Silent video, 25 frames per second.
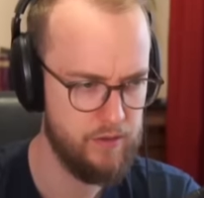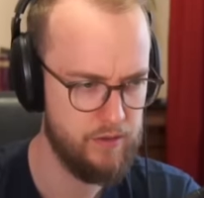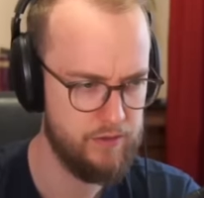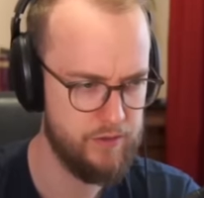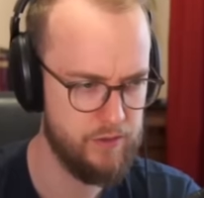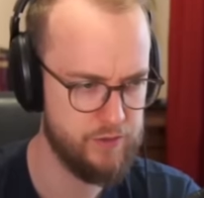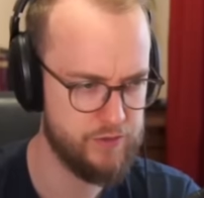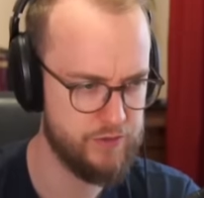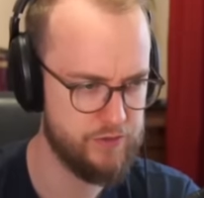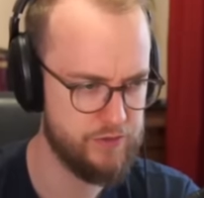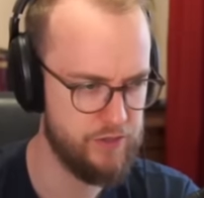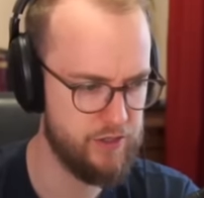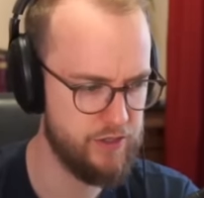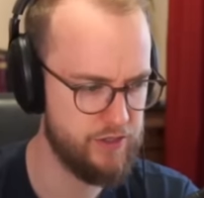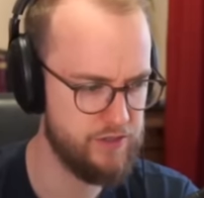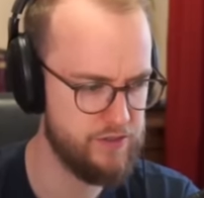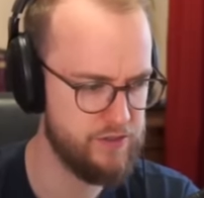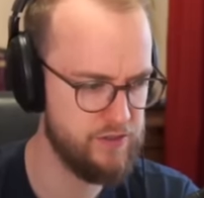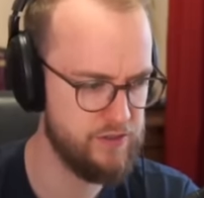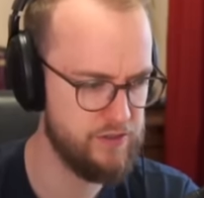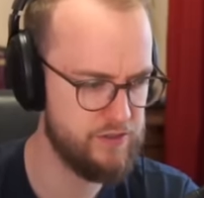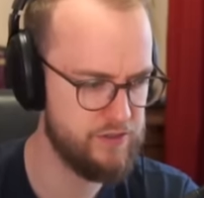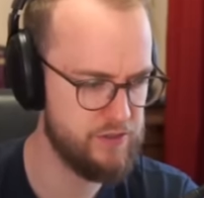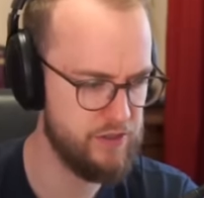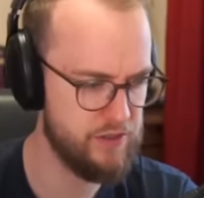There's a ton
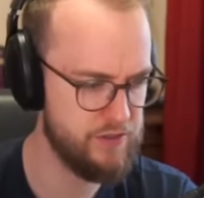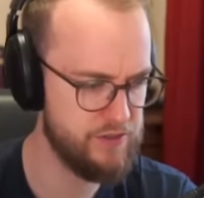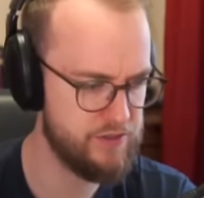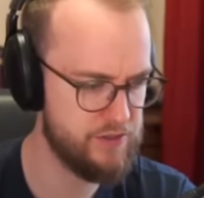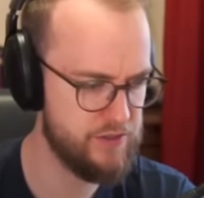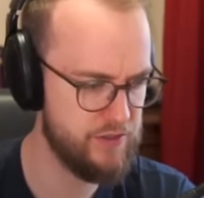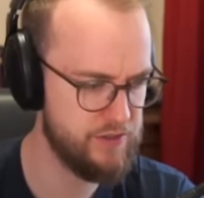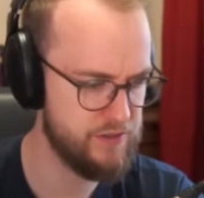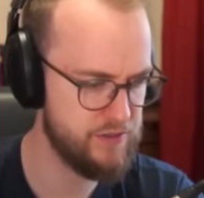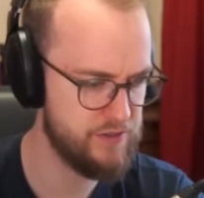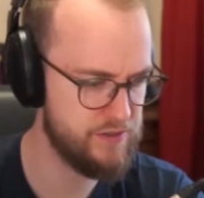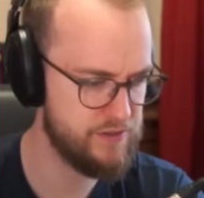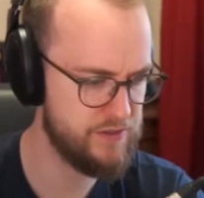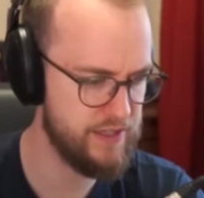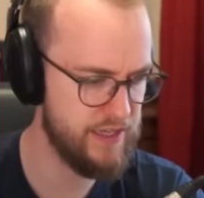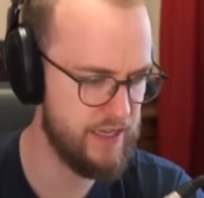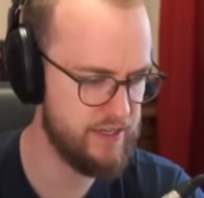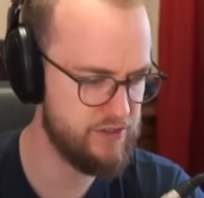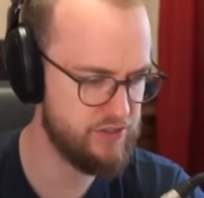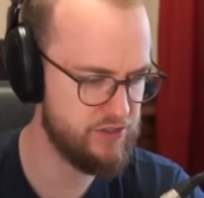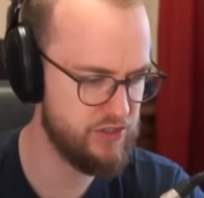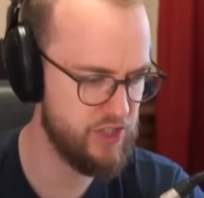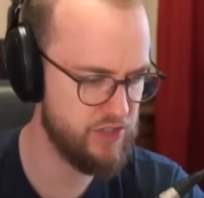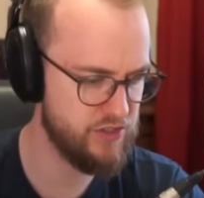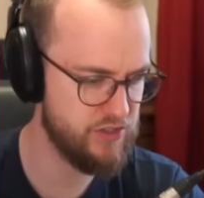of
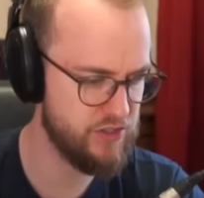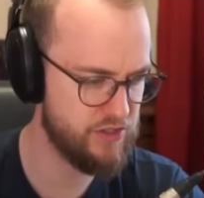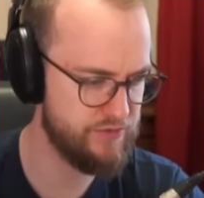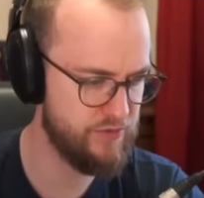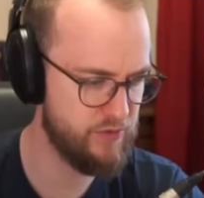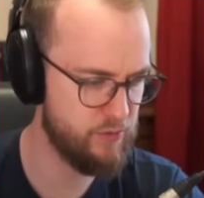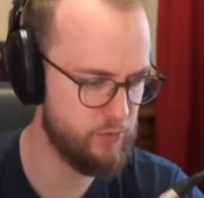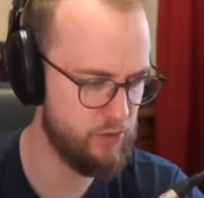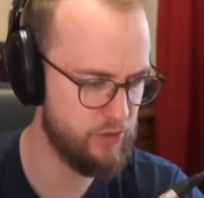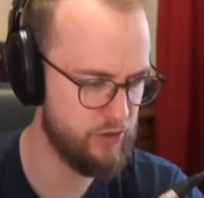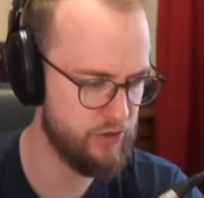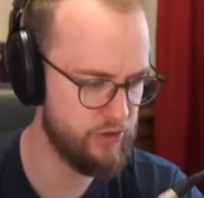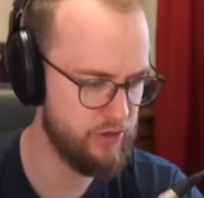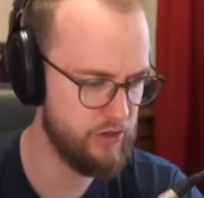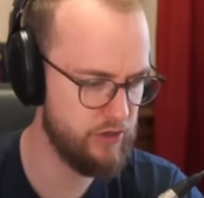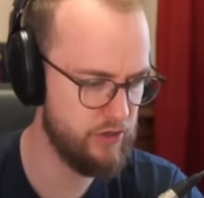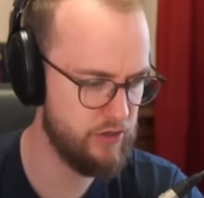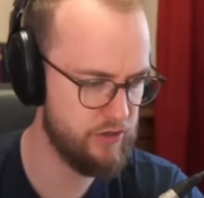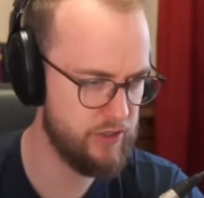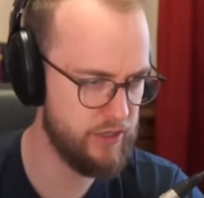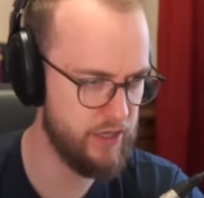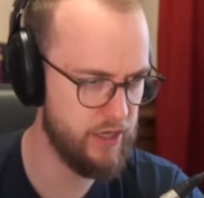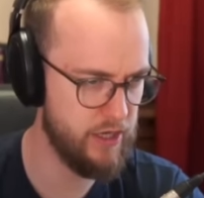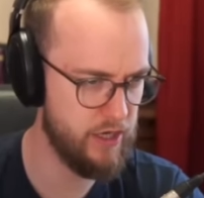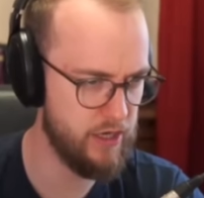stat changes for Warrior,
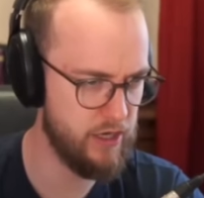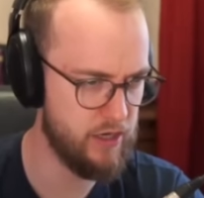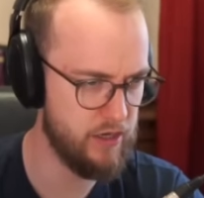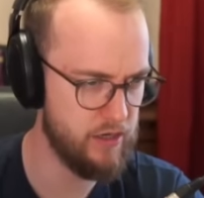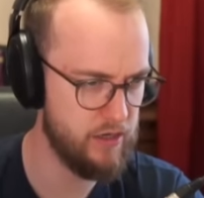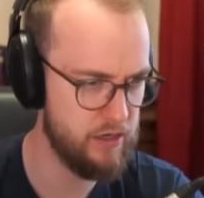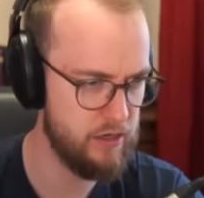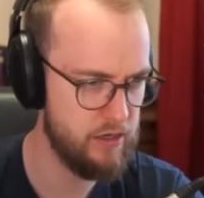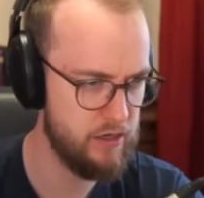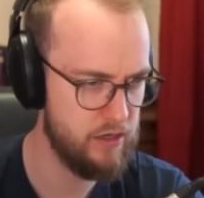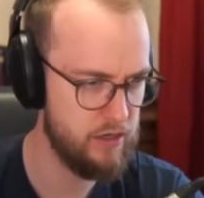yeah.